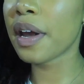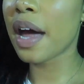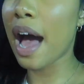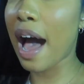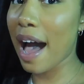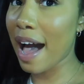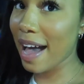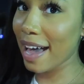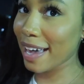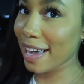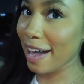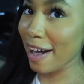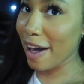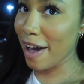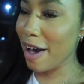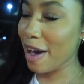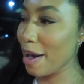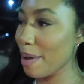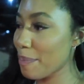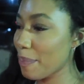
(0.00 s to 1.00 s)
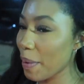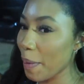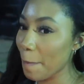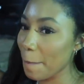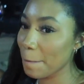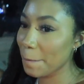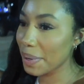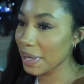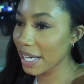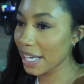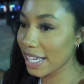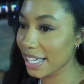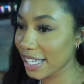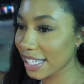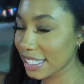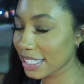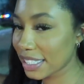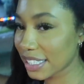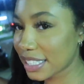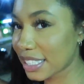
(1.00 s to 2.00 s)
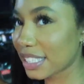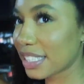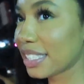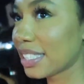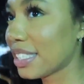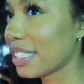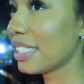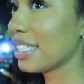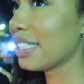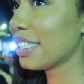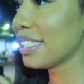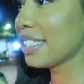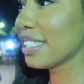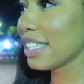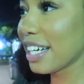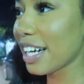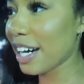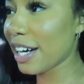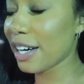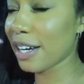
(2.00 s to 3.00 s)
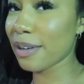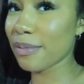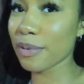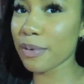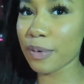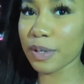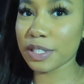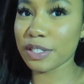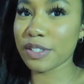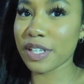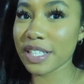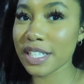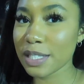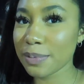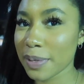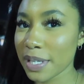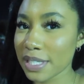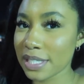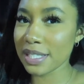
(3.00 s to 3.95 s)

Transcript: to IHOP, but um, we want to try this place